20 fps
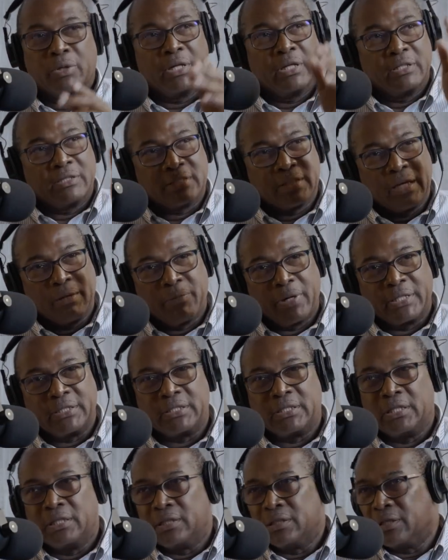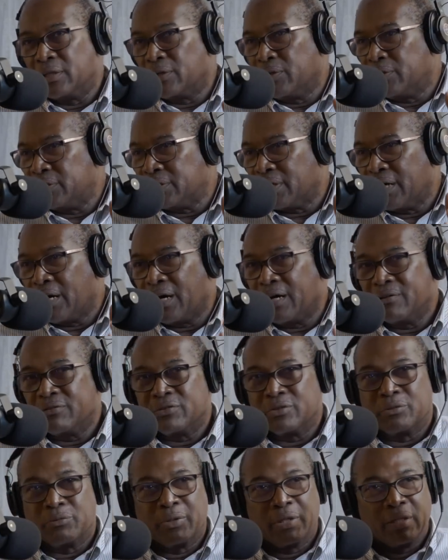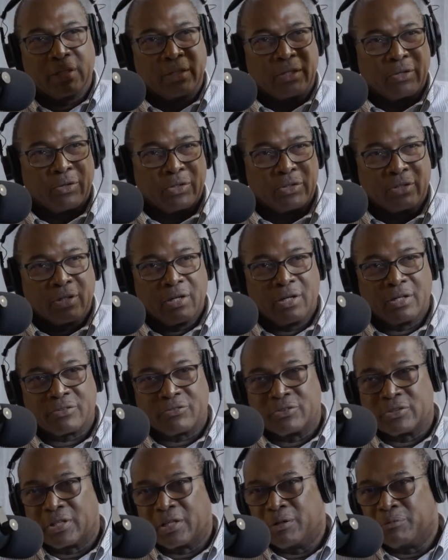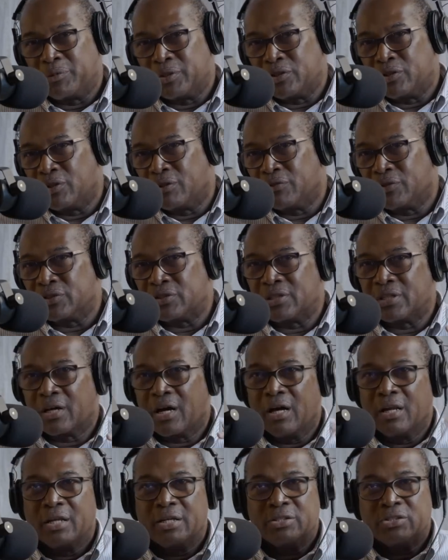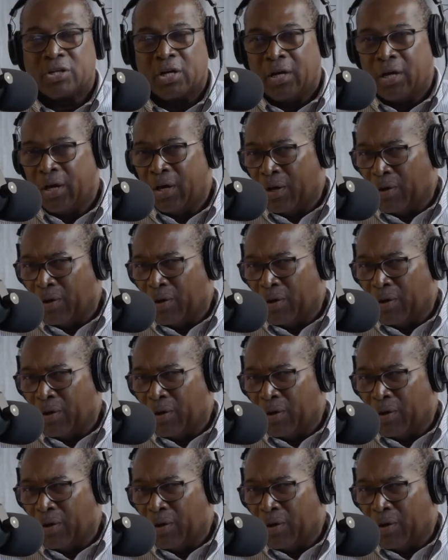whether it's MIT, they're going to Harvard, whether they're going to Oxford, Cambridge, University College,